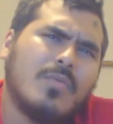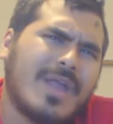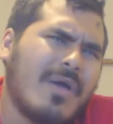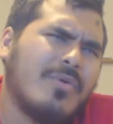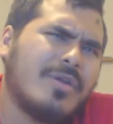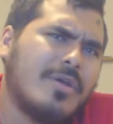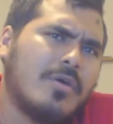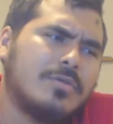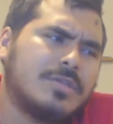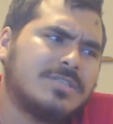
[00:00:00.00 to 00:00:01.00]
What I want to
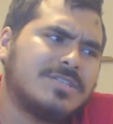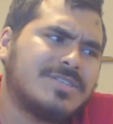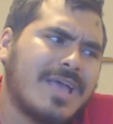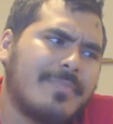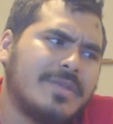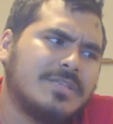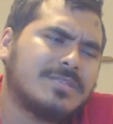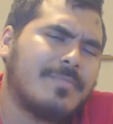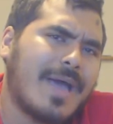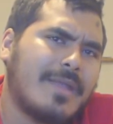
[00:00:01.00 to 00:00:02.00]
know, does the
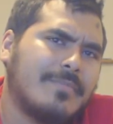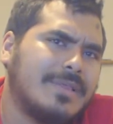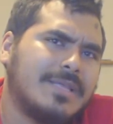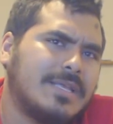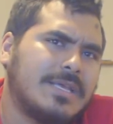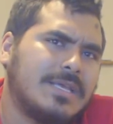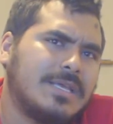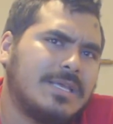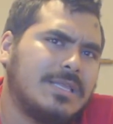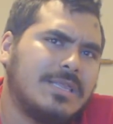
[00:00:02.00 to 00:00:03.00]
Japanese
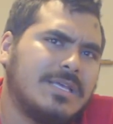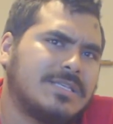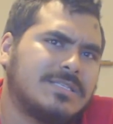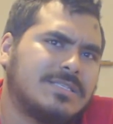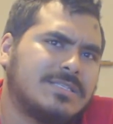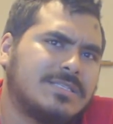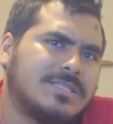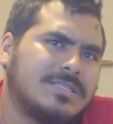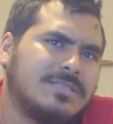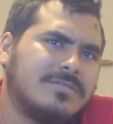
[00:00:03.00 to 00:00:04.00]
compatibility
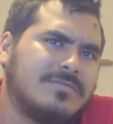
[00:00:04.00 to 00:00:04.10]
list